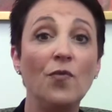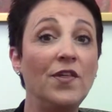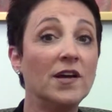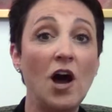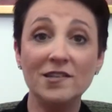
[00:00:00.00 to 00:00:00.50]

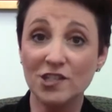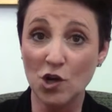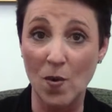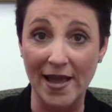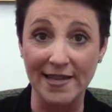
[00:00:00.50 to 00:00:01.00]
The
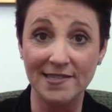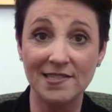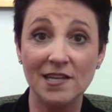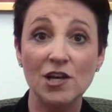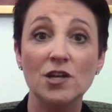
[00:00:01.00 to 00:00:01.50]

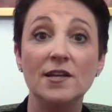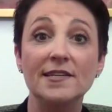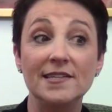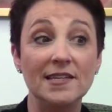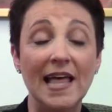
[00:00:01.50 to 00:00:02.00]
consequence
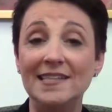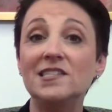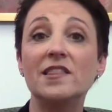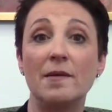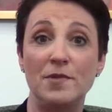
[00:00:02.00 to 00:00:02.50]
lets
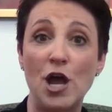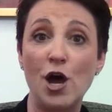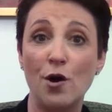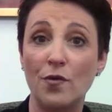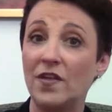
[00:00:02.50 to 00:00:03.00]
them
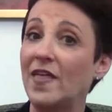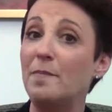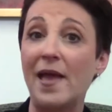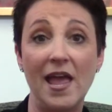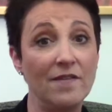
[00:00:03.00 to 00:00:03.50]
know that that
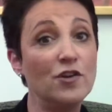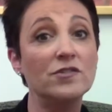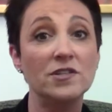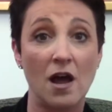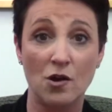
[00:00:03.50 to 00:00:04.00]
behavior
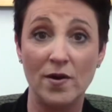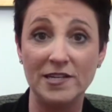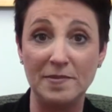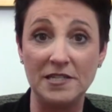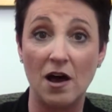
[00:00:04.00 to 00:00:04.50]
is not going
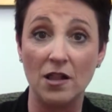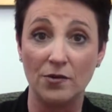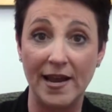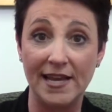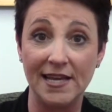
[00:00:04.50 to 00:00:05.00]
to be
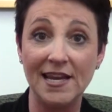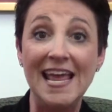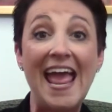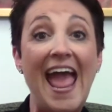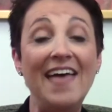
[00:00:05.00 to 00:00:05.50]
tolerated,
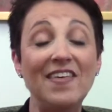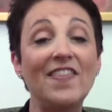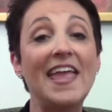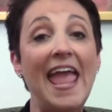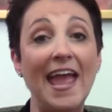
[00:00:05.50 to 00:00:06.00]
and that
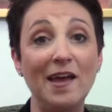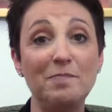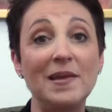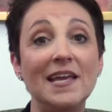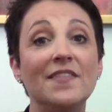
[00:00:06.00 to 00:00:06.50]
they can't
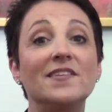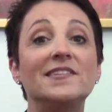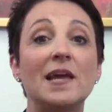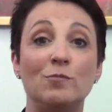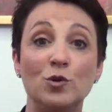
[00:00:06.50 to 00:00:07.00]
be in the
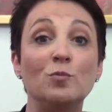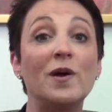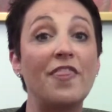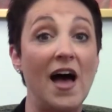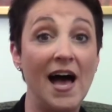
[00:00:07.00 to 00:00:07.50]
same room
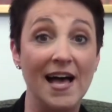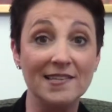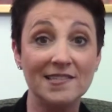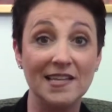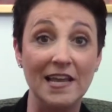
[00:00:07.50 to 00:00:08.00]
with
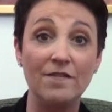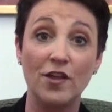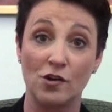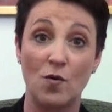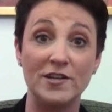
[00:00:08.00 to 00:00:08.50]
us if
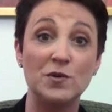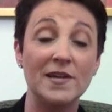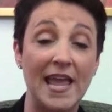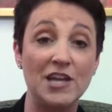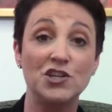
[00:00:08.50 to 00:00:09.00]
they're going to
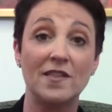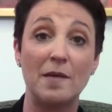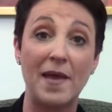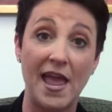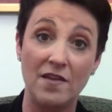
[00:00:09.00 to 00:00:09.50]
engage in that
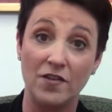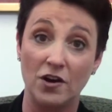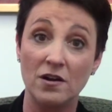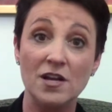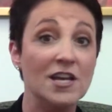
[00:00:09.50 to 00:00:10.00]

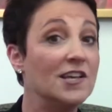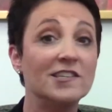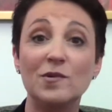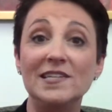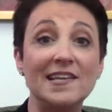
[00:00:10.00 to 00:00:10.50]
behavior.
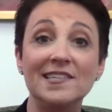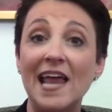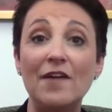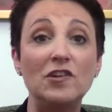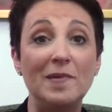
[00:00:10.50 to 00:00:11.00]
So it doesn't
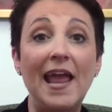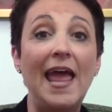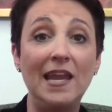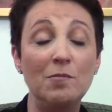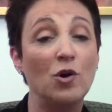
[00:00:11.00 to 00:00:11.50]
have to be
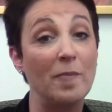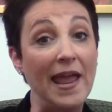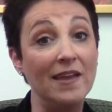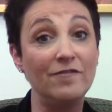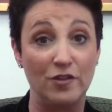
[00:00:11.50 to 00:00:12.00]
any more
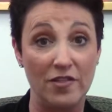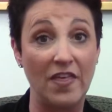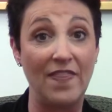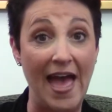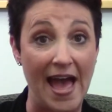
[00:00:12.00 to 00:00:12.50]
painful
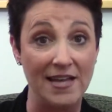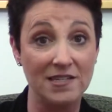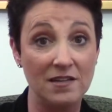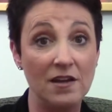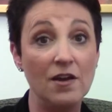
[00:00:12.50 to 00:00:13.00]
than that
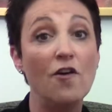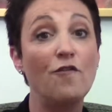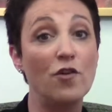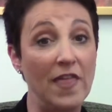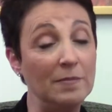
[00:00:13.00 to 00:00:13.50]

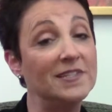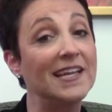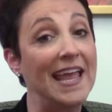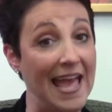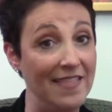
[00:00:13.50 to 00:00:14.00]
for them to
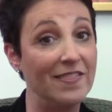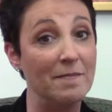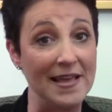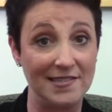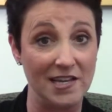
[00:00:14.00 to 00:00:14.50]
get the
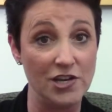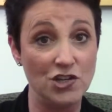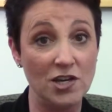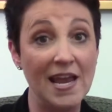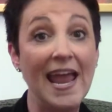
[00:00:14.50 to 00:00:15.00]

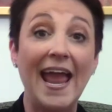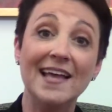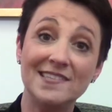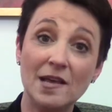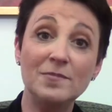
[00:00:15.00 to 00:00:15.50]
message.
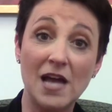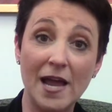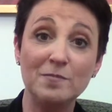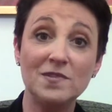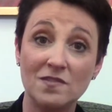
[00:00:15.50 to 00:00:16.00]
And
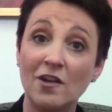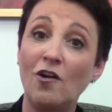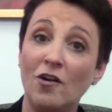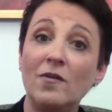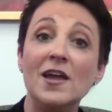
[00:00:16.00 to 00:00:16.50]
sometimes there
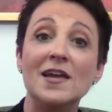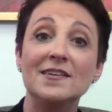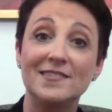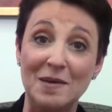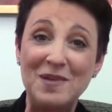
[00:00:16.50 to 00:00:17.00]
are
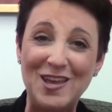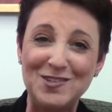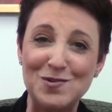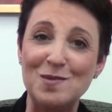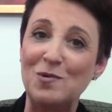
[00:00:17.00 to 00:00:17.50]
some
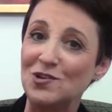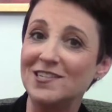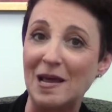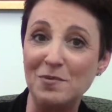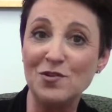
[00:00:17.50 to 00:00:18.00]
kids who are more
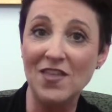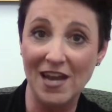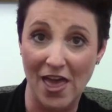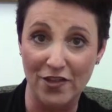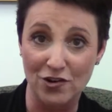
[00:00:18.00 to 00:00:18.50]
stubborn than
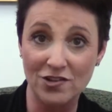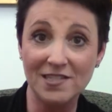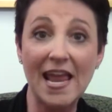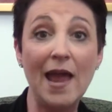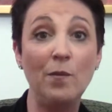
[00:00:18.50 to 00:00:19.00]

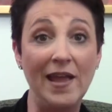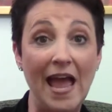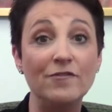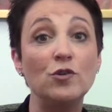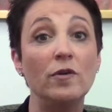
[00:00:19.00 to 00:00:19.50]
others, and we
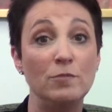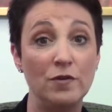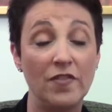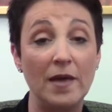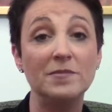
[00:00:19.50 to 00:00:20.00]
have to
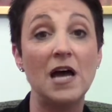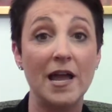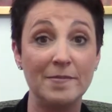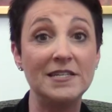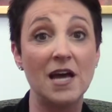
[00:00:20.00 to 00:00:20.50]
remove them
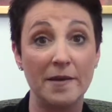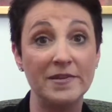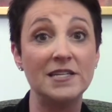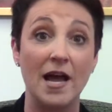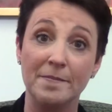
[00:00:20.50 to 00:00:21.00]
time and time
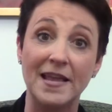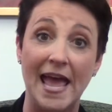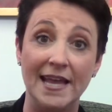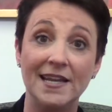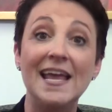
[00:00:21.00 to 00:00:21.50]
and time
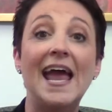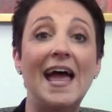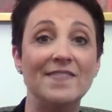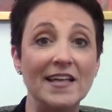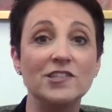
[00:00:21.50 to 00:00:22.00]
again.
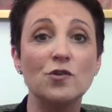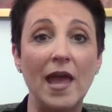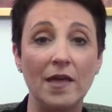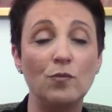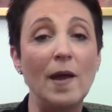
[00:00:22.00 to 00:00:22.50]
And that's
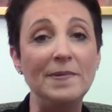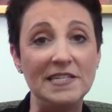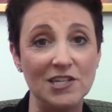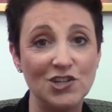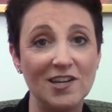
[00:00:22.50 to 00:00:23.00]
okay.
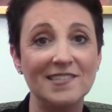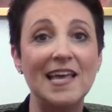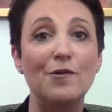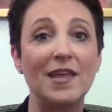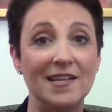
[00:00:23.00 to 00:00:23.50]
Repetition is
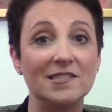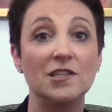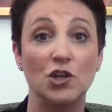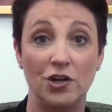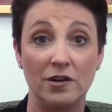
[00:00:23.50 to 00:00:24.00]
how kids
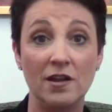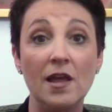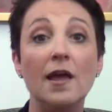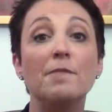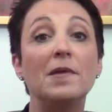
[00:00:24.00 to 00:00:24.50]
learn.
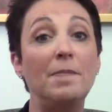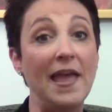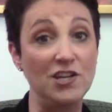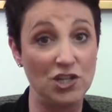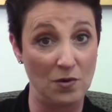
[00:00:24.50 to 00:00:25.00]
Be
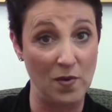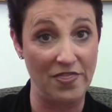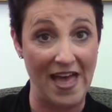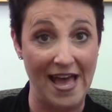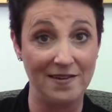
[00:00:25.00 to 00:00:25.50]
patient with
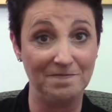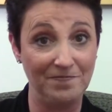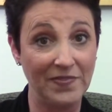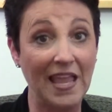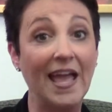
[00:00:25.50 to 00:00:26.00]
that.
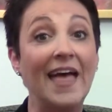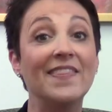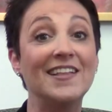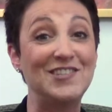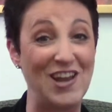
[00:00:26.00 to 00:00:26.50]
And
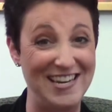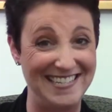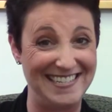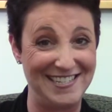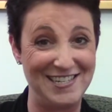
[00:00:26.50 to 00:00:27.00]
that's not
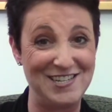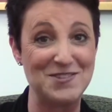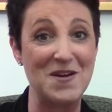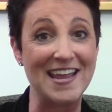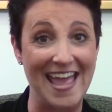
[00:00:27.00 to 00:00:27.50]
easy to
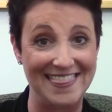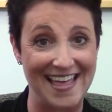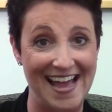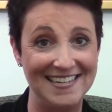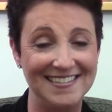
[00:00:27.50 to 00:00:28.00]
do, I get
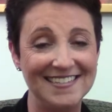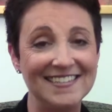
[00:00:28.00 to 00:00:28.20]
that.